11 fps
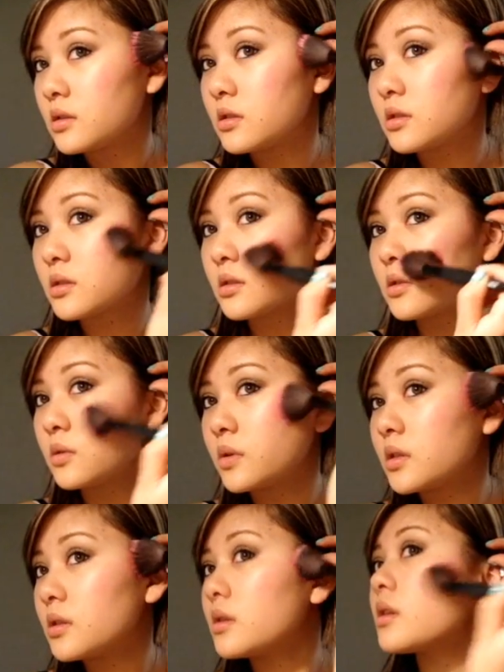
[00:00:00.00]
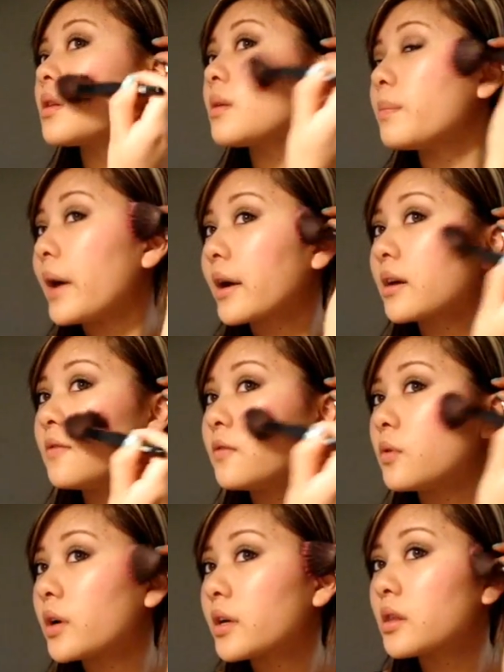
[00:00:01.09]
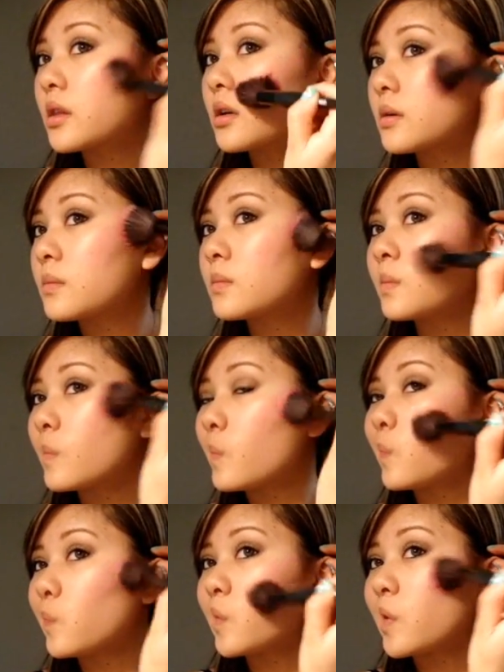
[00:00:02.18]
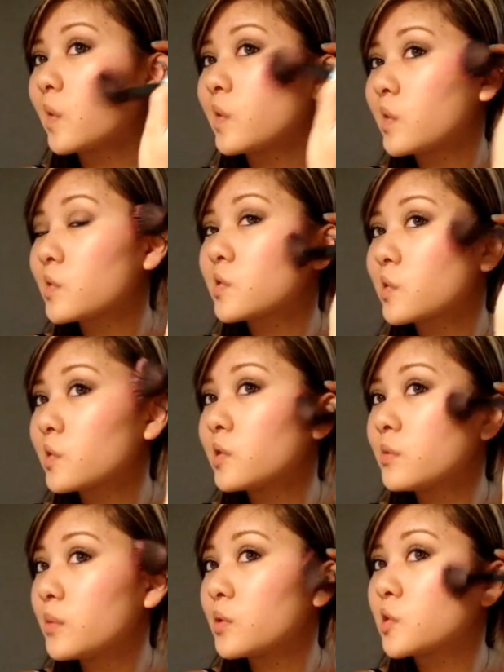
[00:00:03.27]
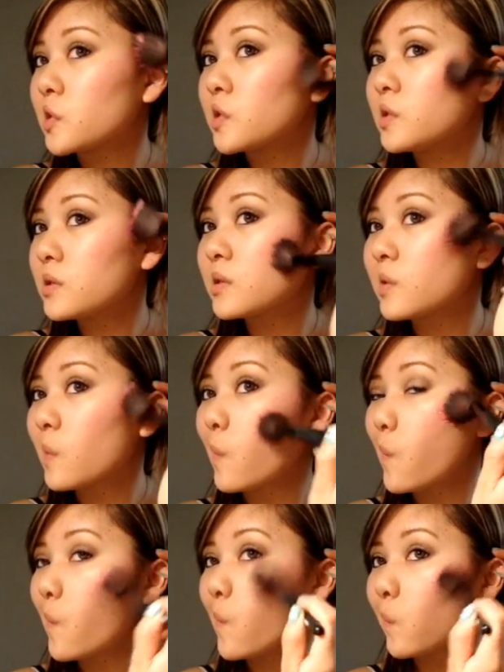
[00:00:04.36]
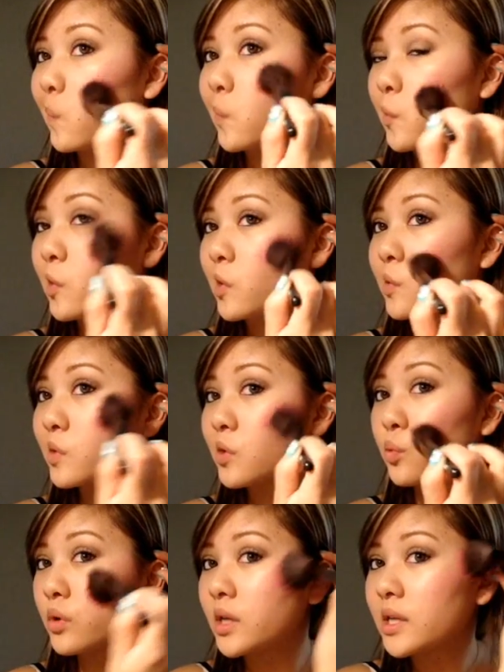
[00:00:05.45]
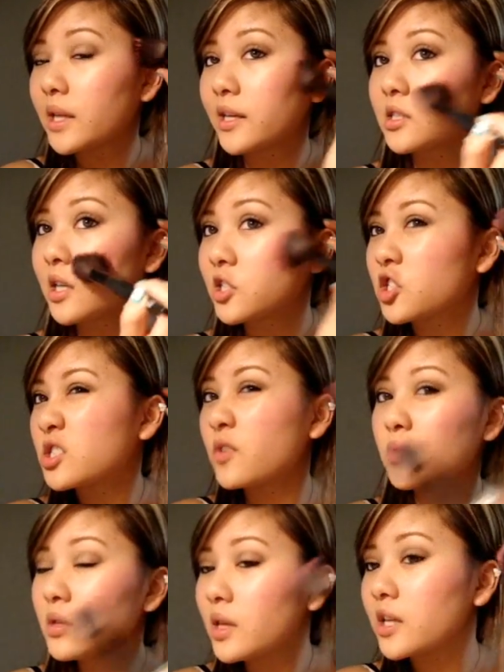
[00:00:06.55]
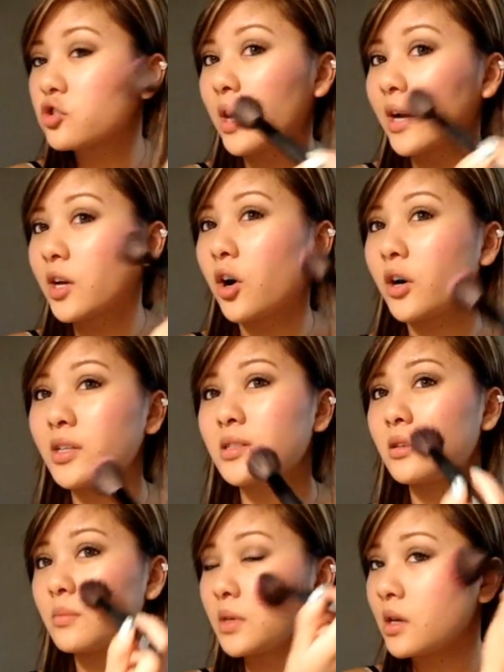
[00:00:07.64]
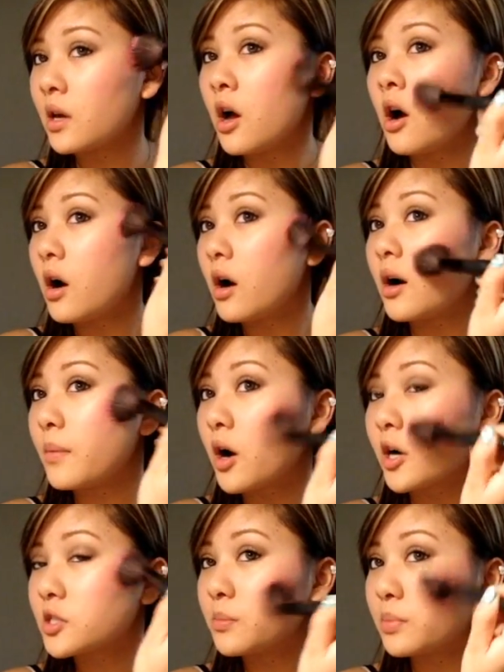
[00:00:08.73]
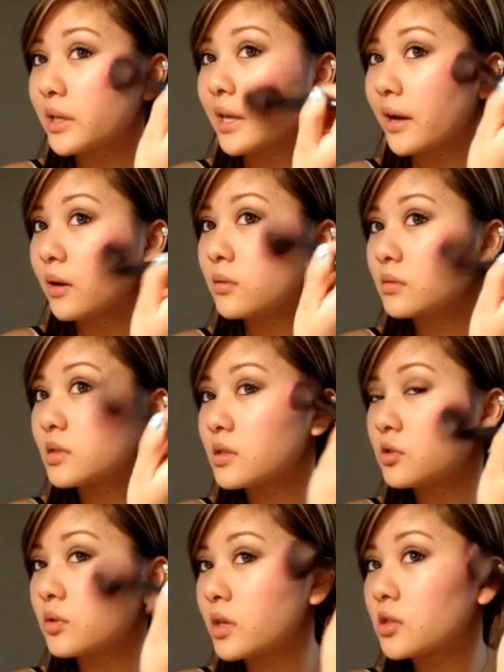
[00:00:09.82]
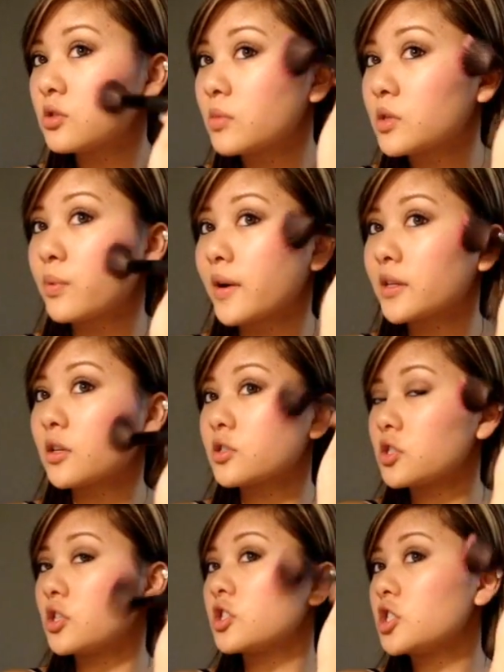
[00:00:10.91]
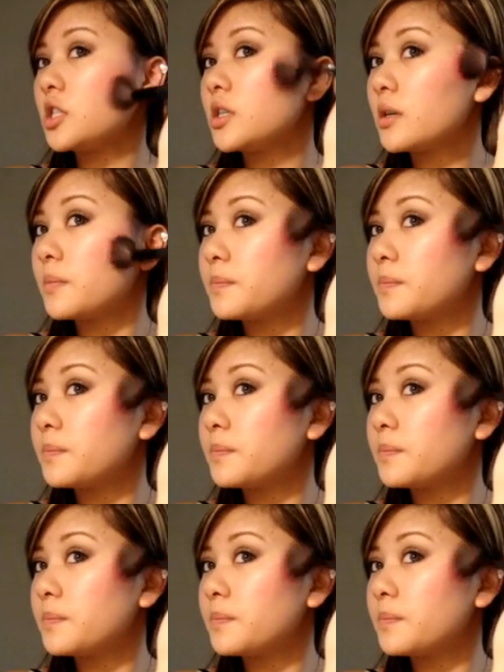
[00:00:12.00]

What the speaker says: Just go it back and forth in circular motions with a really light touch, because if you like drag it on, it's going to be hard to blend out, because you'll get too much product onto your cheek.